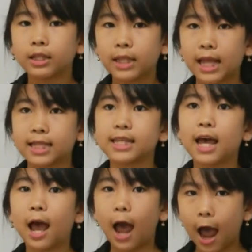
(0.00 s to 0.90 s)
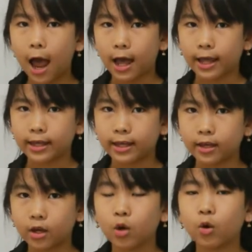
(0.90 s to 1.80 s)
That's
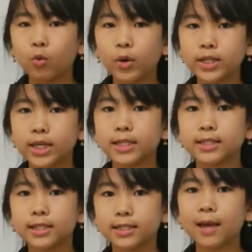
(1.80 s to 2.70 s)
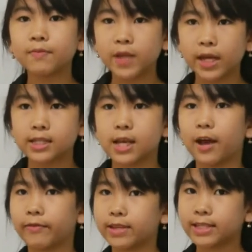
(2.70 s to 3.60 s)
I, which is the subject
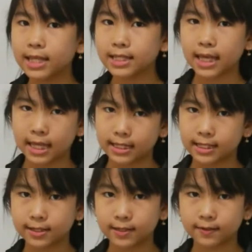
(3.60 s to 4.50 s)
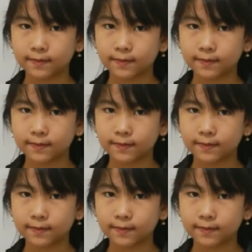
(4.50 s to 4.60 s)
of the sentence.